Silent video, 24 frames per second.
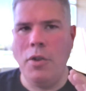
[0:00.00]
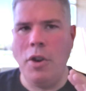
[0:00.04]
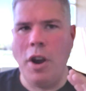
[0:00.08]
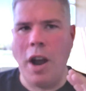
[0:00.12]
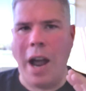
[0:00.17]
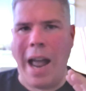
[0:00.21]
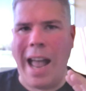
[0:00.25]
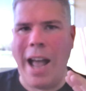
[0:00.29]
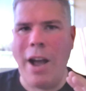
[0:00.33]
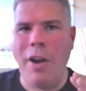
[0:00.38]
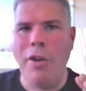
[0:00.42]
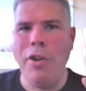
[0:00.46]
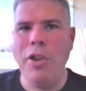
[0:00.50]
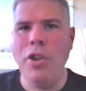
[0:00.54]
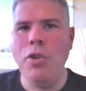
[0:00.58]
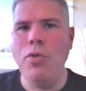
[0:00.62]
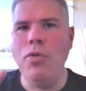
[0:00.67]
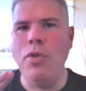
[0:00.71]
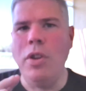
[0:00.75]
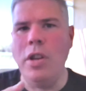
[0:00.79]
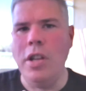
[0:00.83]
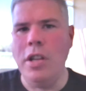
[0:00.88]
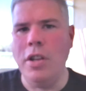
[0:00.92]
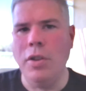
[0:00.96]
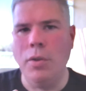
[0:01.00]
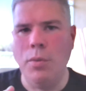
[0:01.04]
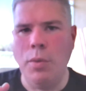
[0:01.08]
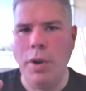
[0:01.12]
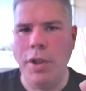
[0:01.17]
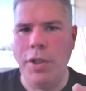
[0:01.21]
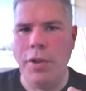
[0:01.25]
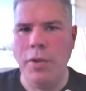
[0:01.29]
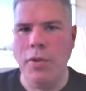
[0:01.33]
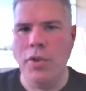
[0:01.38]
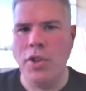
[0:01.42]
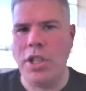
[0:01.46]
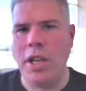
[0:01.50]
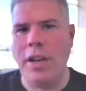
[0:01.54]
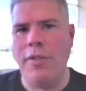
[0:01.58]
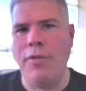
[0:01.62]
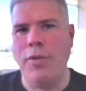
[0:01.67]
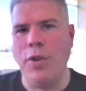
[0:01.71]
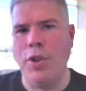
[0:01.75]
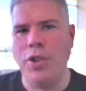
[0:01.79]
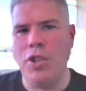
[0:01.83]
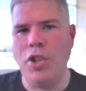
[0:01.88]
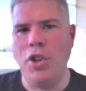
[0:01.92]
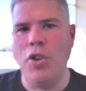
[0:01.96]
how you deal with your
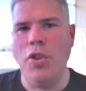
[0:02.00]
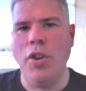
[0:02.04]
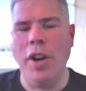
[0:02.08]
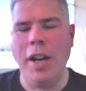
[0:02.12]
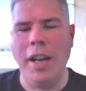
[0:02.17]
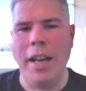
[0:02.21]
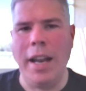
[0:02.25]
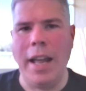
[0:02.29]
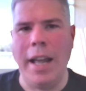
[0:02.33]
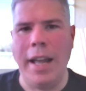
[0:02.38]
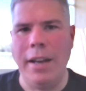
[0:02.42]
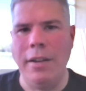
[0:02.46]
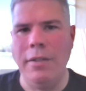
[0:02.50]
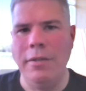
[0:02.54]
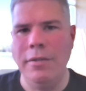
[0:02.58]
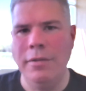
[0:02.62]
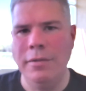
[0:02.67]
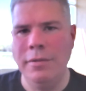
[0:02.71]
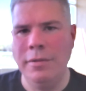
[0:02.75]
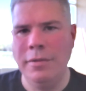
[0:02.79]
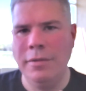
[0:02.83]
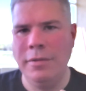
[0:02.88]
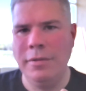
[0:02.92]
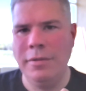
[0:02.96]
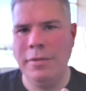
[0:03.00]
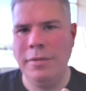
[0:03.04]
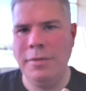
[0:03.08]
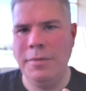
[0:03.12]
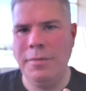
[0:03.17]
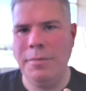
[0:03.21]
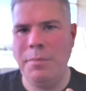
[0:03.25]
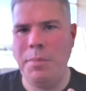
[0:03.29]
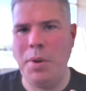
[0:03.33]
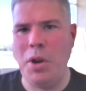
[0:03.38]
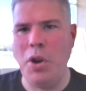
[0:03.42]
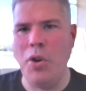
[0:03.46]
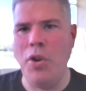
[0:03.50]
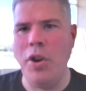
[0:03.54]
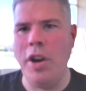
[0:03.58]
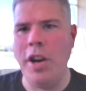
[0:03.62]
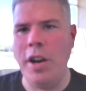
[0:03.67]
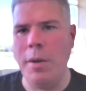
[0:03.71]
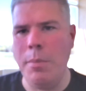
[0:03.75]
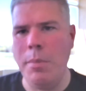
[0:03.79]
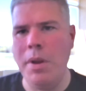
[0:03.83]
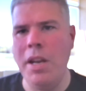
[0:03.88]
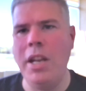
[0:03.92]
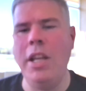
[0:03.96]
severance during that
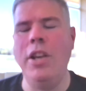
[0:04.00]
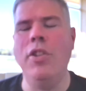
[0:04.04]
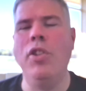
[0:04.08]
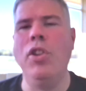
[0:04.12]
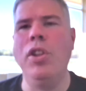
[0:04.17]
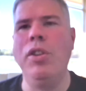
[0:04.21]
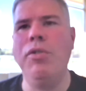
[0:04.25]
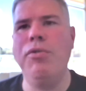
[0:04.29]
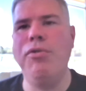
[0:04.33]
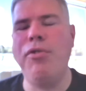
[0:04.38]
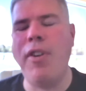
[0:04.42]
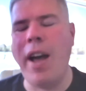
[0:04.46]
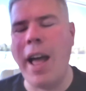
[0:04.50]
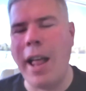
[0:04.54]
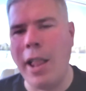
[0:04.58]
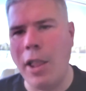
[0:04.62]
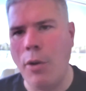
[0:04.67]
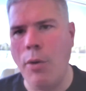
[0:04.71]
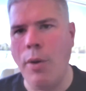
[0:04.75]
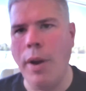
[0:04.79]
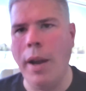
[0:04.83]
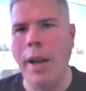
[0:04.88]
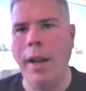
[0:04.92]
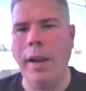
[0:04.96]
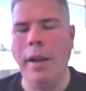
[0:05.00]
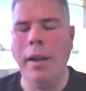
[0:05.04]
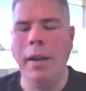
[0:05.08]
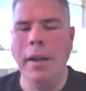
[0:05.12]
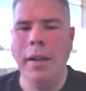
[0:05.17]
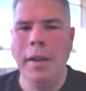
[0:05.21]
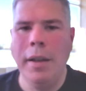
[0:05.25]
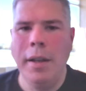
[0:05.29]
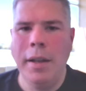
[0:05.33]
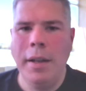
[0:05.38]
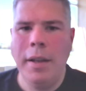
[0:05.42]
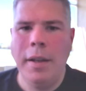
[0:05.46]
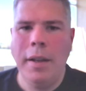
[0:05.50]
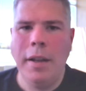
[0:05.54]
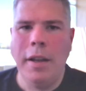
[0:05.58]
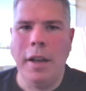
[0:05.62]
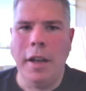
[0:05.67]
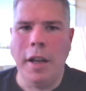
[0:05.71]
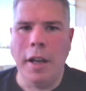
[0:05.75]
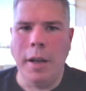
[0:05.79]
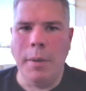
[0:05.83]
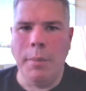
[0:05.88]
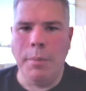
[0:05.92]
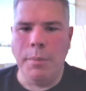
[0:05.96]
period immediately following
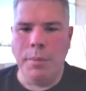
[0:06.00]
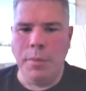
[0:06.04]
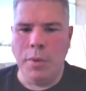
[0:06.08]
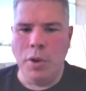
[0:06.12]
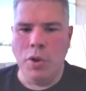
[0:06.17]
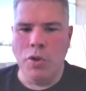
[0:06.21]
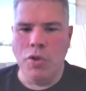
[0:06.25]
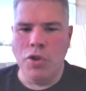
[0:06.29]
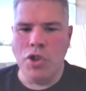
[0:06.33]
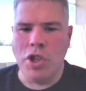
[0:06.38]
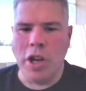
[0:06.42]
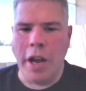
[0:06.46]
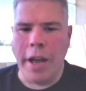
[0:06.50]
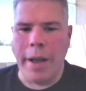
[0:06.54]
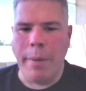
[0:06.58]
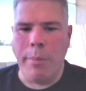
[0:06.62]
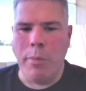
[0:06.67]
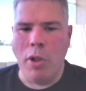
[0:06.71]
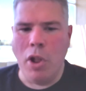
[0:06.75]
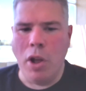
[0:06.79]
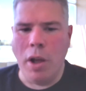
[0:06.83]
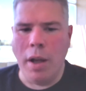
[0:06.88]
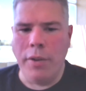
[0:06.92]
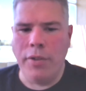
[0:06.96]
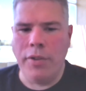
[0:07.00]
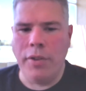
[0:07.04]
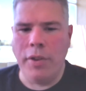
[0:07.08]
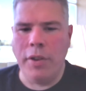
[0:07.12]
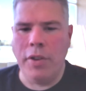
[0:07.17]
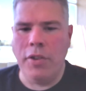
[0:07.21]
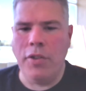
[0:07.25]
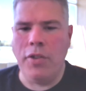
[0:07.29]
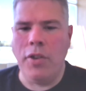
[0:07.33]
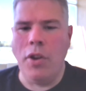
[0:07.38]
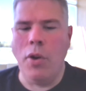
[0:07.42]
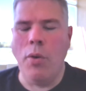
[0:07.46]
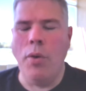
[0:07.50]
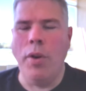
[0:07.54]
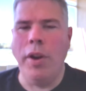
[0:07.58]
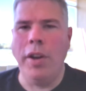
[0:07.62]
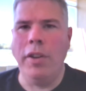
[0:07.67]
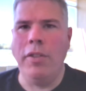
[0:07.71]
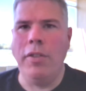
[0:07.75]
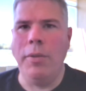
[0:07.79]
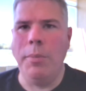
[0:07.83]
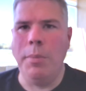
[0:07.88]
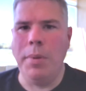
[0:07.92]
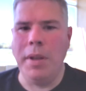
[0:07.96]
your job loss is
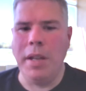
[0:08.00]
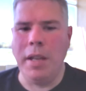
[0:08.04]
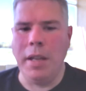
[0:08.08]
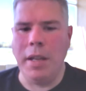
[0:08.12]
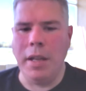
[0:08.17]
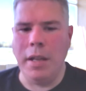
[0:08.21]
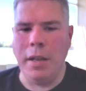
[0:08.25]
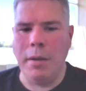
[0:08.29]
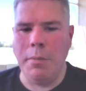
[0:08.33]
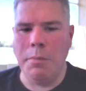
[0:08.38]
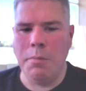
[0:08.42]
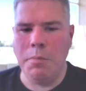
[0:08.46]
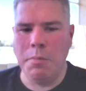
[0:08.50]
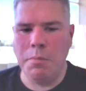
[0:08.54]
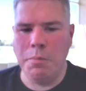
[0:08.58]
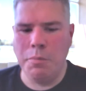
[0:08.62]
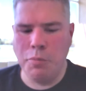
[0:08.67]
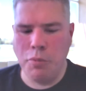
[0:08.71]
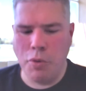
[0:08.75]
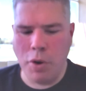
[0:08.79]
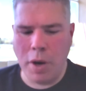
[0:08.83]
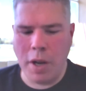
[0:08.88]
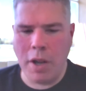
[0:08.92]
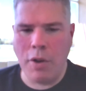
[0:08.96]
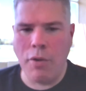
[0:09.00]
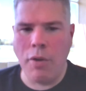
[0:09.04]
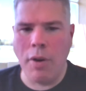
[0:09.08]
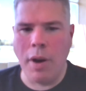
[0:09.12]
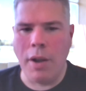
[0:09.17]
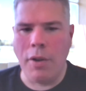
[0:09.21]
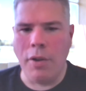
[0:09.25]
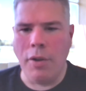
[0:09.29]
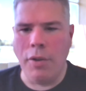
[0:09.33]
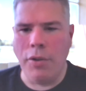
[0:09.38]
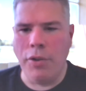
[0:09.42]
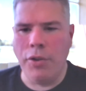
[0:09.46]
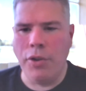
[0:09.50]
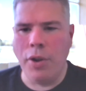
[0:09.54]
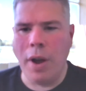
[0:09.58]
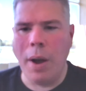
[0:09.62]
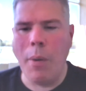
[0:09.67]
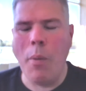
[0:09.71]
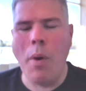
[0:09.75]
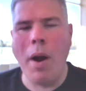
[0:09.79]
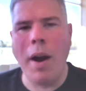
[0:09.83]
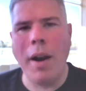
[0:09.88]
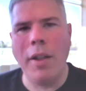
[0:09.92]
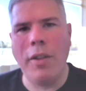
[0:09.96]
going to be pretty critical. So I
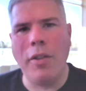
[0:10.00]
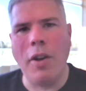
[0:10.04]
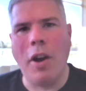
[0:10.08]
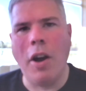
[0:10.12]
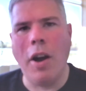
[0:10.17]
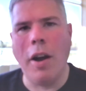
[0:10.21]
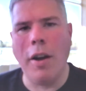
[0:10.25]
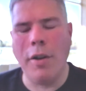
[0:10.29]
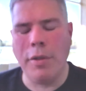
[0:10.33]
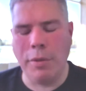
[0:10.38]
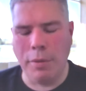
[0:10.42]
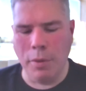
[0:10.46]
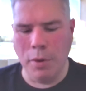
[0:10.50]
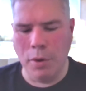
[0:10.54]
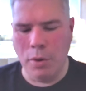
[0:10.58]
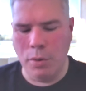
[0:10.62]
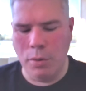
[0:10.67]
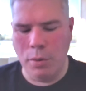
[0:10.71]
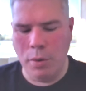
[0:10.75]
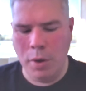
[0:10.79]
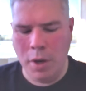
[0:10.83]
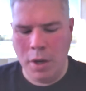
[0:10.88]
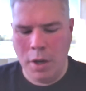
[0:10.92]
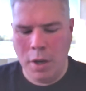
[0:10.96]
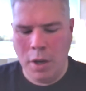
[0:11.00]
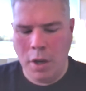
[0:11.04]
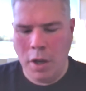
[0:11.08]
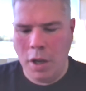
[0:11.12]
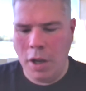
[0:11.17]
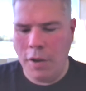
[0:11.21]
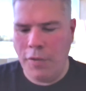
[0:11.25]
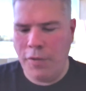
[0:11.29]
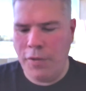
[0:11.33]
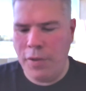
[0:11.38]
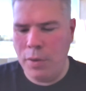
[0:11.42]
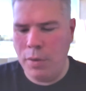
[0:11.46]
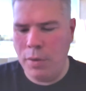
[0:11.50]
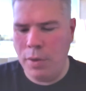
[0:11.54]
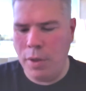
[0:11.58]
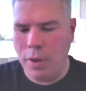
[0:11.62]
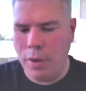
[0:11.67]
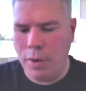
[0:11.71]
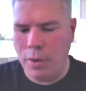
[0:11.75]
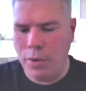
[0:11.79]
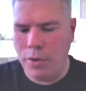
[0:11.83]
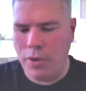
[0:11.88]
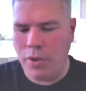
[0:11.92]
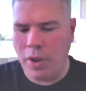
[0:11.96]
want to talk through a few of
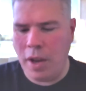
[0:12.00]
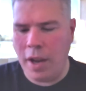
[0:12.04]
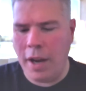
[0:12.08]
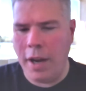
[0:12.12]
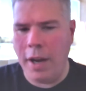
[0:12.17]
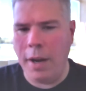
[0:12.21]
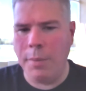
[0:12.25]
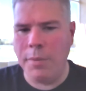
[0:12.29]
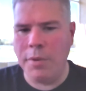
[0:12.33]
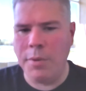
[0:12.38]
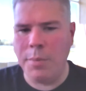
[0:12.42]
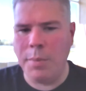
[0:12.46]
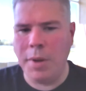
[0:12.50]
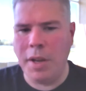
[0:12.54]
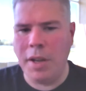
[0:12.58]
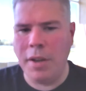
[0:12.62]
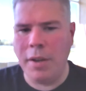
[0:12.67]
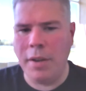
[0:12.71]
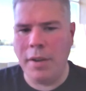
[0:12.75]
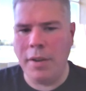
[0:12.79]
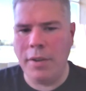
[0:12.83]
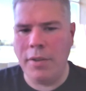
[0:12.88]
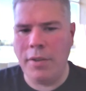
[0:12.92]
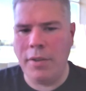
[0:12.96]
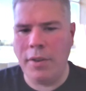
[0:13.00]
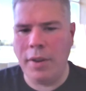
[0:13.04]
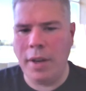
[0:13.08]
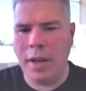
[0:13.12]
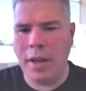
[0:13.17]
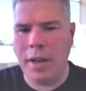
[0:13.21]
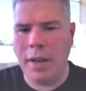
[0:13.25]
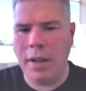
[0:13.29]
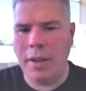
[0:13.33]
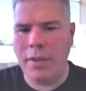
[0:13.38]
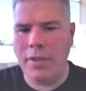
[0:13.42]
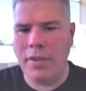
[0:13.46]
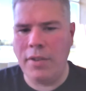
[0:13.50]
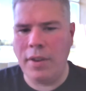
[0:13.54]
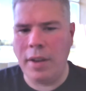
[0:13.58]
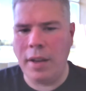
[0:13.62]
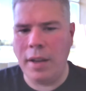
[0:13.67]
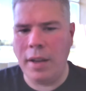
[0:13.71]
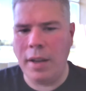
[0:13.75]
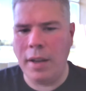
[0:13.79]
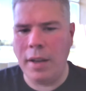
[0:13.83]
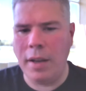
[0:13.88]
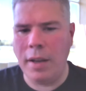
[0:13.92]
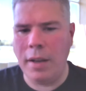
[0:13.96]
those items because it is
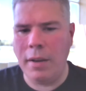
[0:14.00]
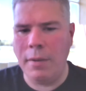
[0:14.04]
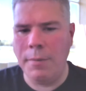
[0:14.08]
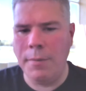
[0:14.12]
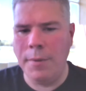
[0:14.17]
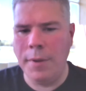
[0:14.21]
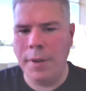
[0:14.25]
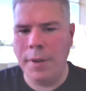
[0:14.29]
a